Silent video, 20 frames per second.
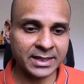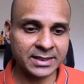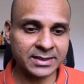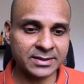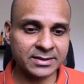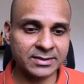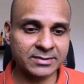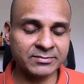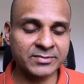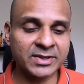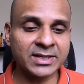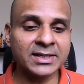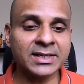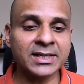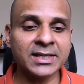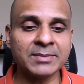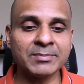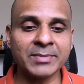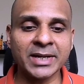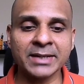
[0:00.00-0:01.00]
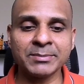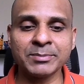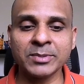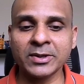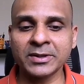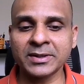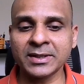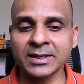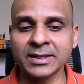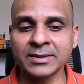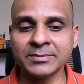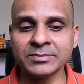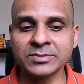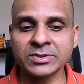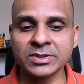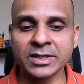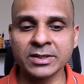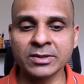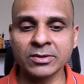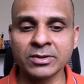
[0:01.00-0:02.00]
And we need
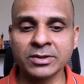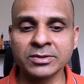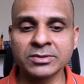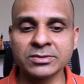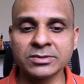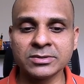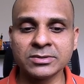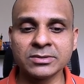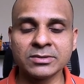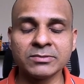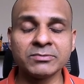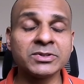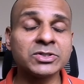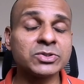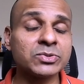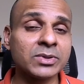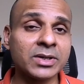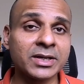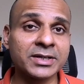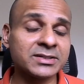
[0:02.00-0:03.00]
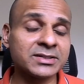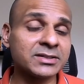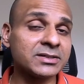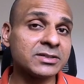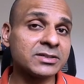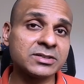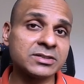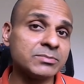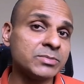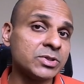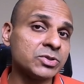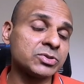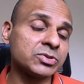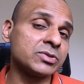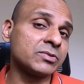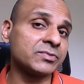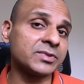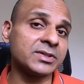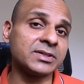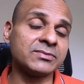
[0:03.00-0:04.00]
matplotlib in order to visualize the
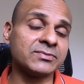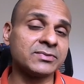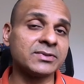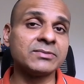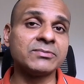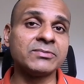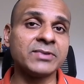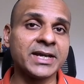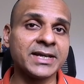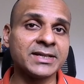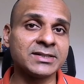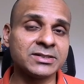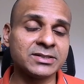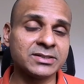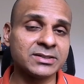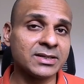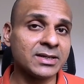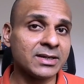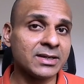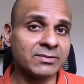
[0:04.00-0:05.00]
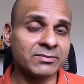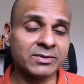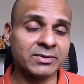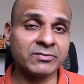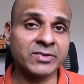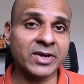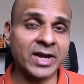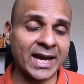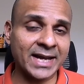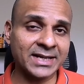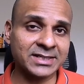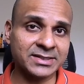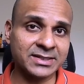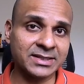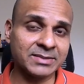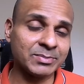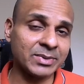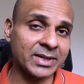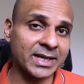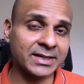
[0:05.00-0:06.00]
distribution of the different weights when we're
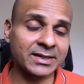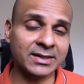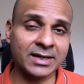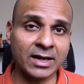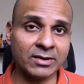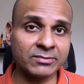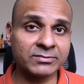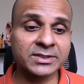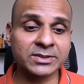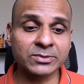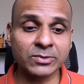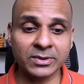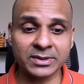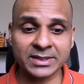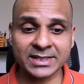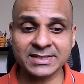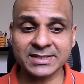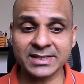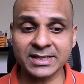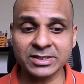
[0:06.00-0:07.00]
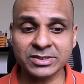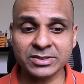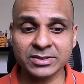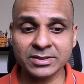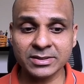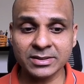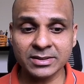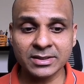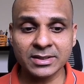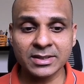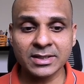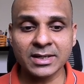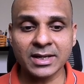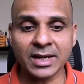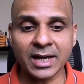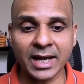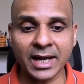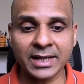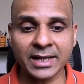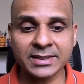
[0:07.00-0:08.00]
actually playing around with quantization.
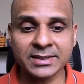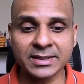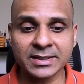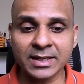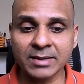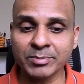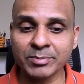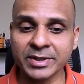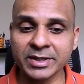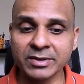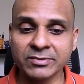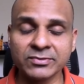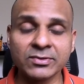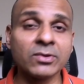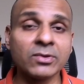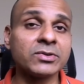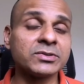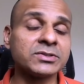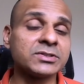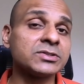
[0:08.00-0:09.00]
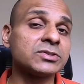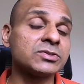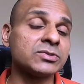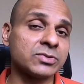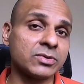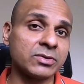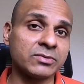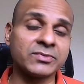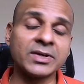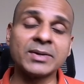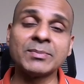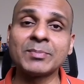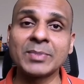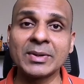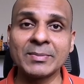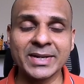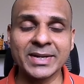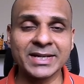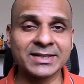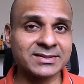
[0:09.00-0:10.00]
And NumPy, of course, is to sort of
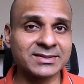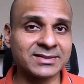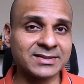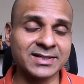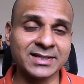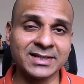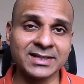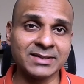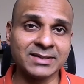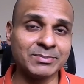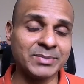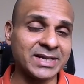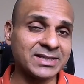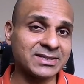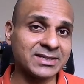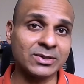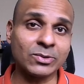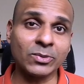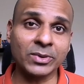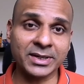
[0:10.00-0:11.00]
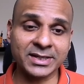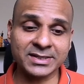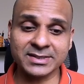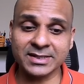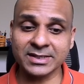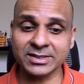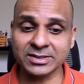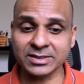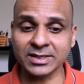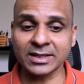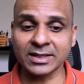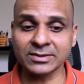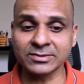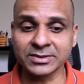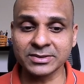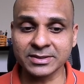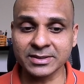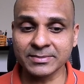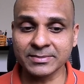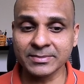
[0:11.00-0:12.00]
implement the basic quantization
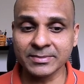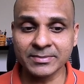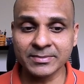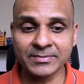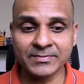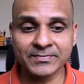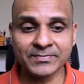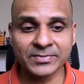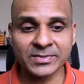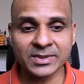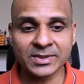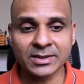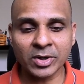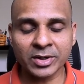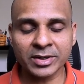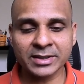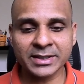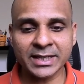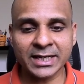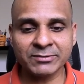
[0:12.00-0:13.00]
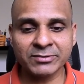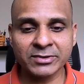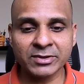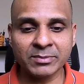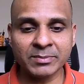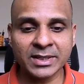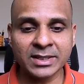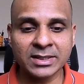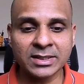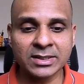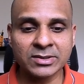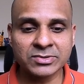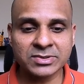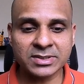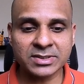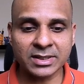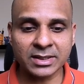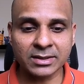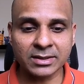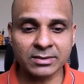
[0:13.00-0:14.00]
algorithm. The model that we'll be
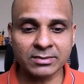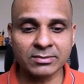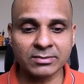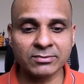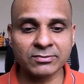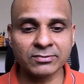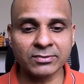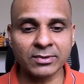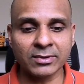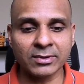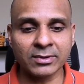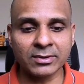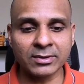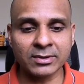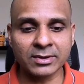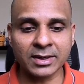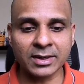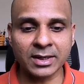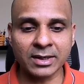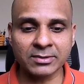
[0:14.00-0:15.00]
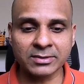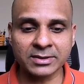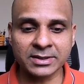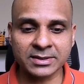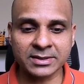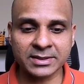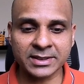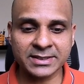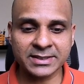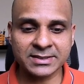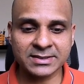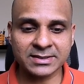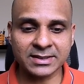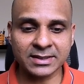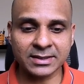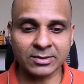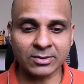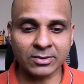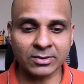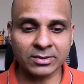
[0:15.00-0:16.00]
using for our
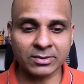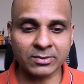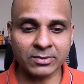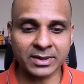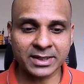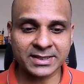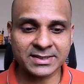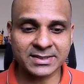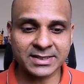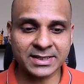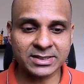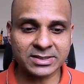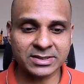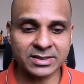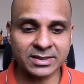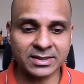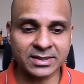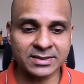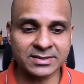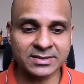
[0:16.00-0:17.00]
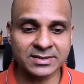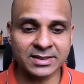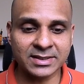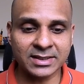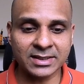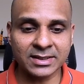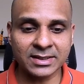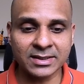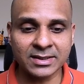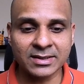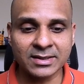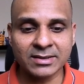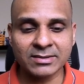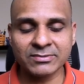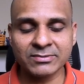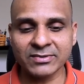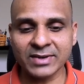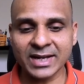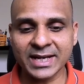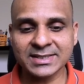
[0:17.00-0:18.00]
testing or quantization is the
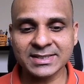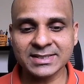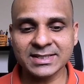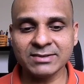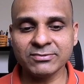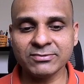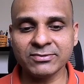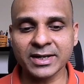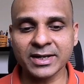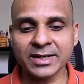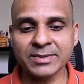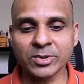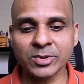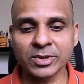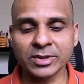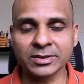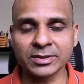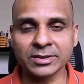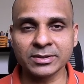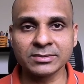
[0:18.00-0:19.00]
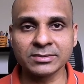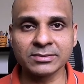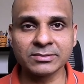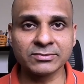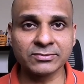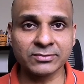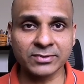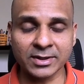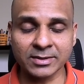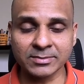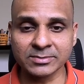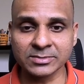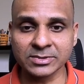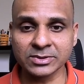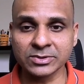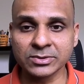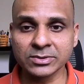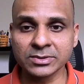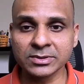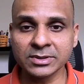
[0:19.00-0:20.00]
Flan T five model
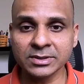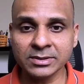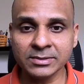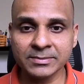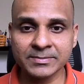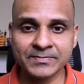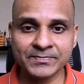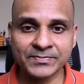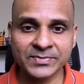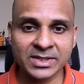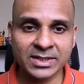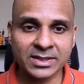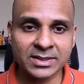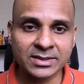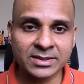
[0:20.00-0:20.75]
from Google.